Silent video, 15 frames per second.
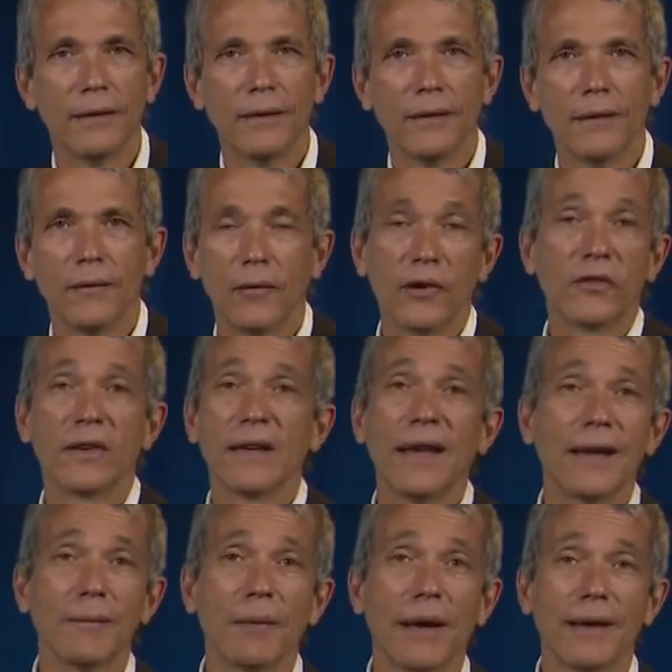which
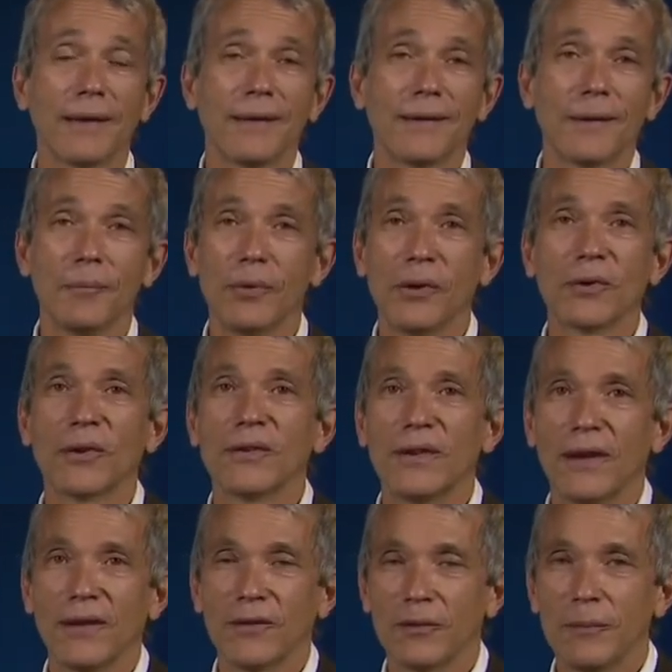again, my computer
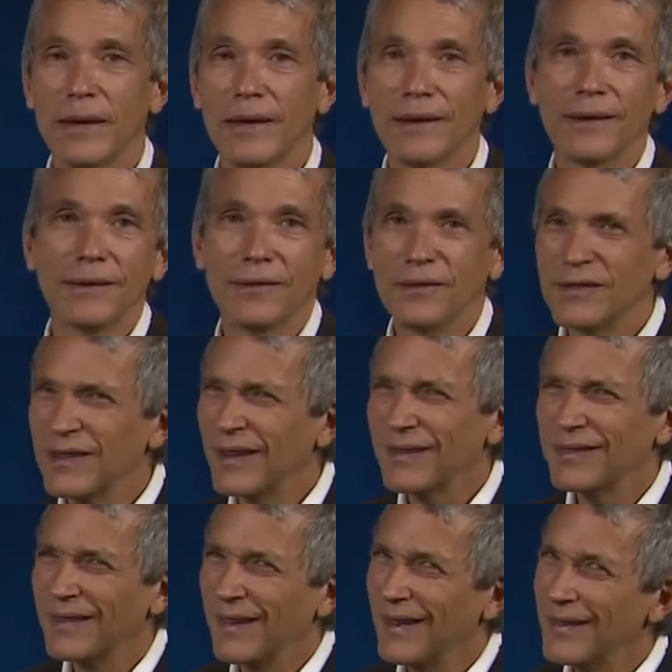tells me is
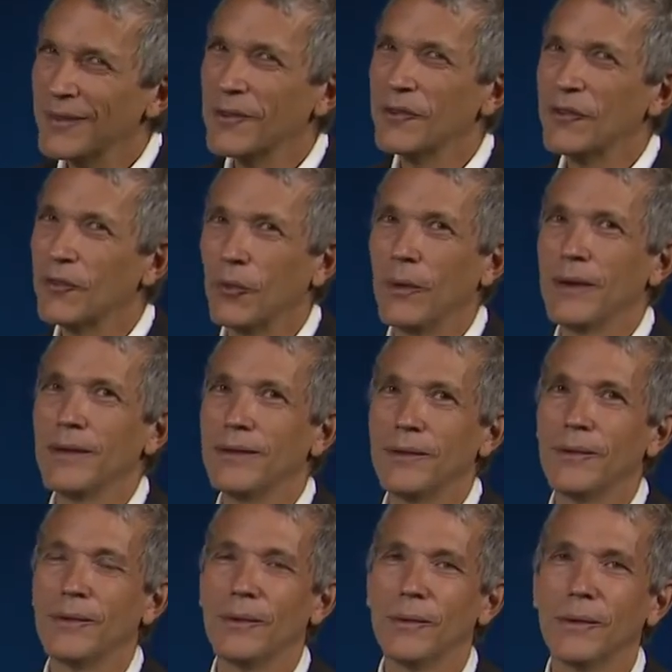just
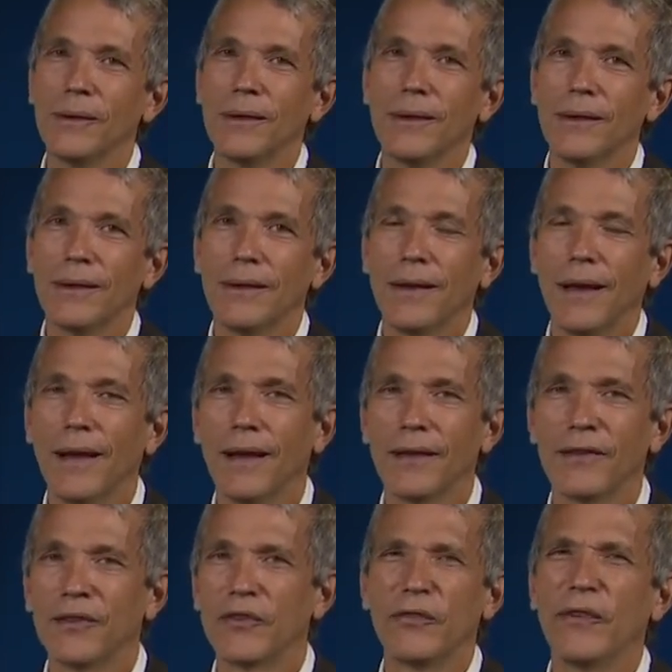122 uh,
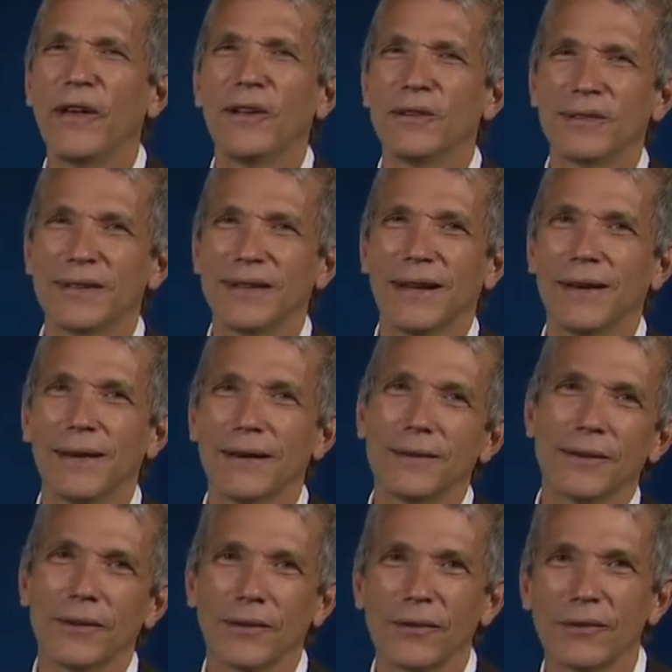svelte
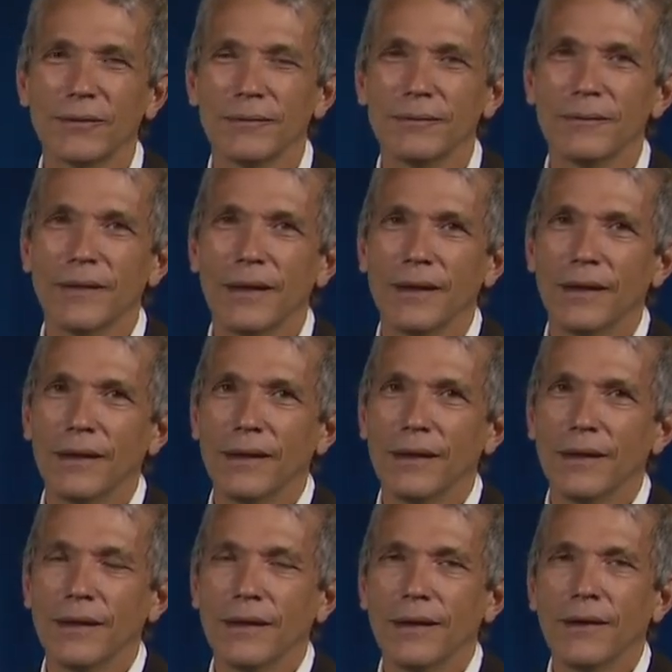characters.
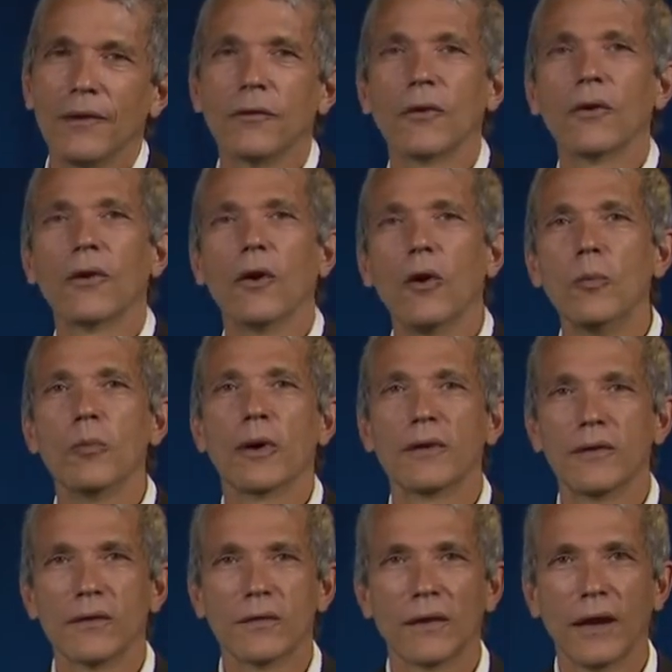For homework
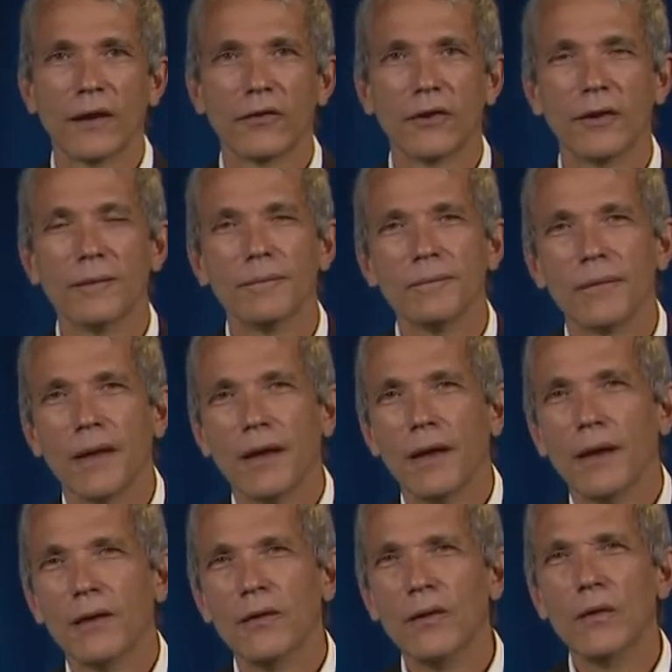discussion,
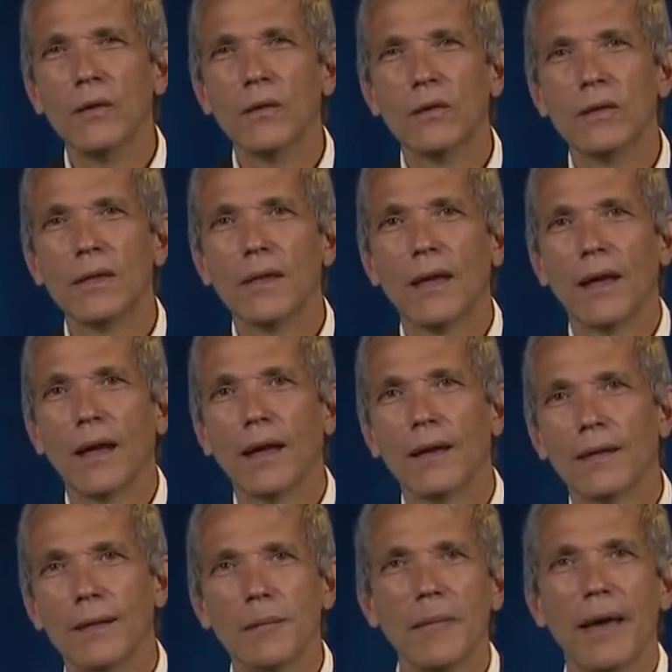use uh,
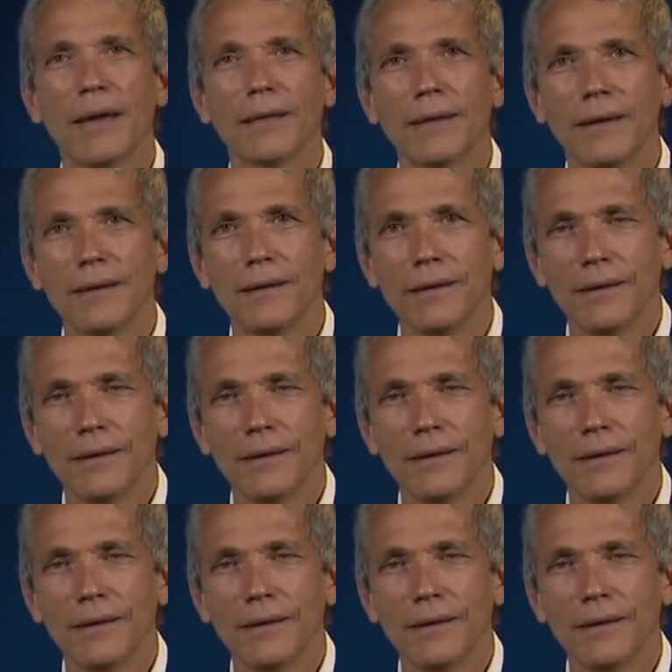the method